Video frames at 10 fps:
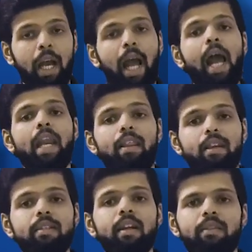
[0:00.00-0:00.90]
Another
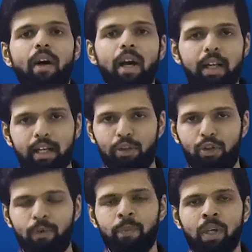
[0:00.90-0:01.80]

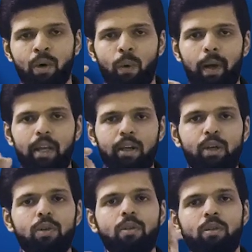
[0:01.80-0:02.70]
disadvantage when
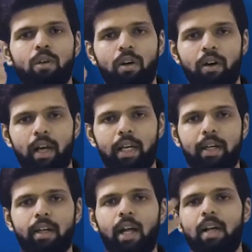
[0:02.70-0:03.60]
you
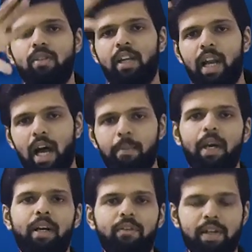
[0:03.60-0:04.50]
write it as an
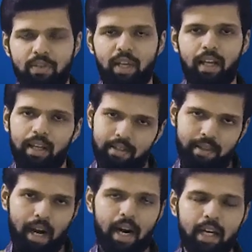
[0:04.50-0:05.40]
elaborative essay is
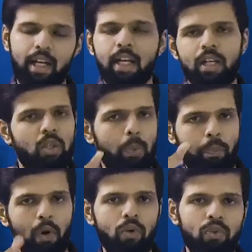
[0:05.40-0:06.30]
that,
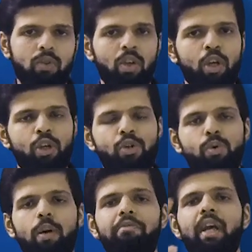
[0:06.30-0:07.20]
suppose you
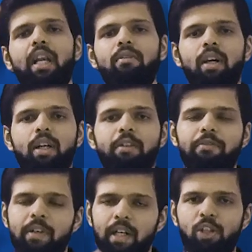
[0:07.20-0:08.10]
have delivered the
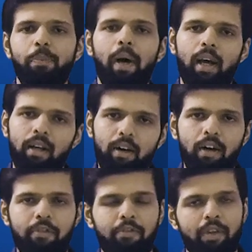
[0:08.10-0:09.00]
first
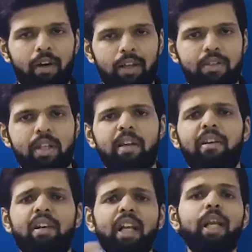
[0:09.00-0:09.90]
paragraph of your essay
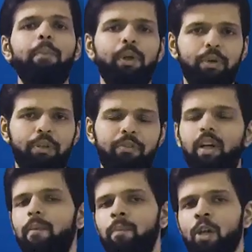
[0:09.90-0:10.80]
really
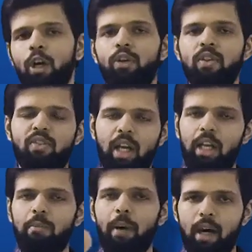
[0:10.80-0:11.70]
beautifully. To the
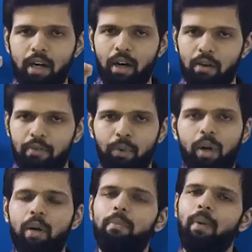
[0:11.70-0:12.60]
second paragraph, you
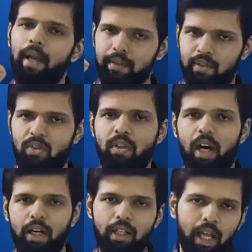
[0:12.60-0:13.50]
come and
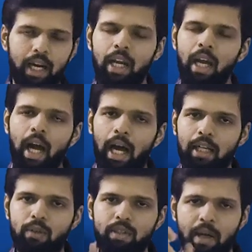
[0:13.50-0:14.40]
start that.
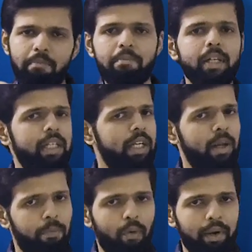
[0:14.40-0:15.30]
At some
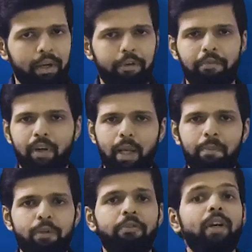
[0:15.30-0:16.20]
particular point of
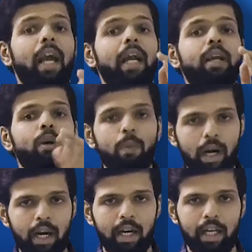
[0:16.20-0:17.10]
time, you forget a
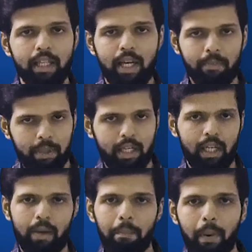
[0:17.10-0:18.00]
word in that
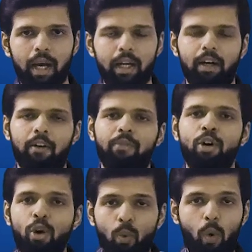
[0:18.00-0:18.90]
particular paragraph.
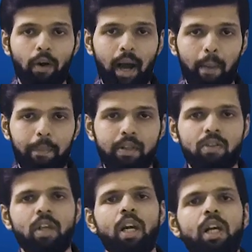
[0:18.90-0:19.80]
What
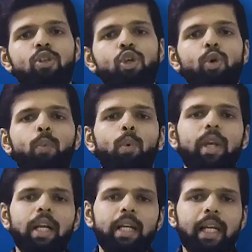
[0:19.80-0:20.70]
happens is you
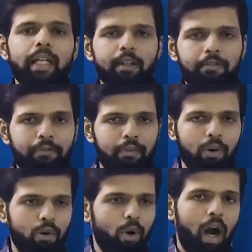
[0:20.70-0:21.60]
wouldn't get the
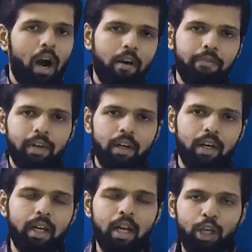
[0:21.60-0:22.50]
flow after
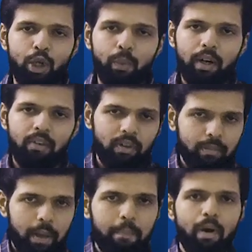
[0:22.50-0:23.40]
it. You wouldn't
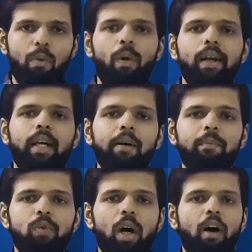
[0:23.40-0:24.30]
remember what
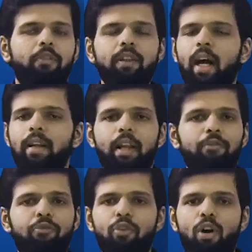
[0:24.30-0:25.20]
comes after that. Then
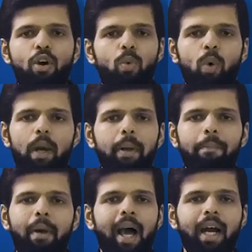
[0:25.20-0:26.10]
full will be
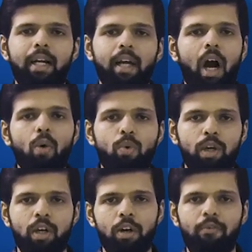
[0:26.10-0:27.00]
blacked out
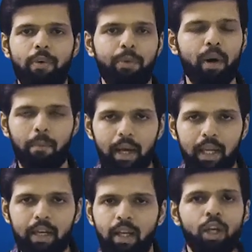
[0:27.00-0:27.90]
from your
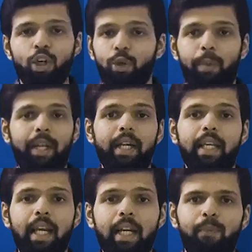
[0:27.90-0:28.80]
mind. You
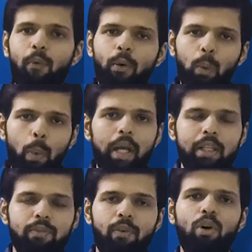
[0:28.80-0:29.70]
wouldn't get what
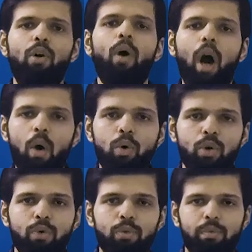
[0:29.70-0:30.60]
words follow, how
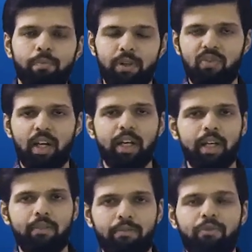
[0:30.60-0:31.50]
to present
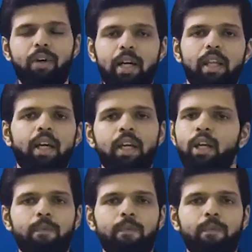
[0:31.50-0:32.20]
it further.